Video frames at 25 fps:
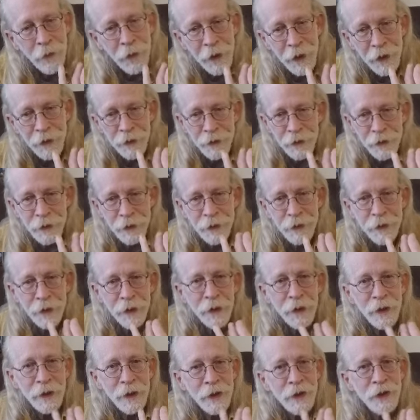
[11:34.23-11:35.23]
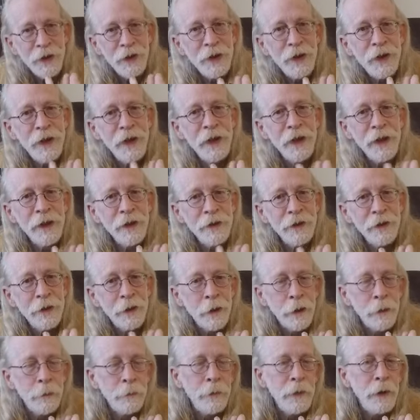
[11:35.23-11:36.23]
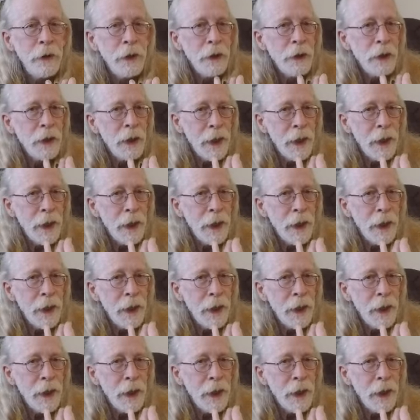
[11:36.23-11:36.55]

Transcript: this schism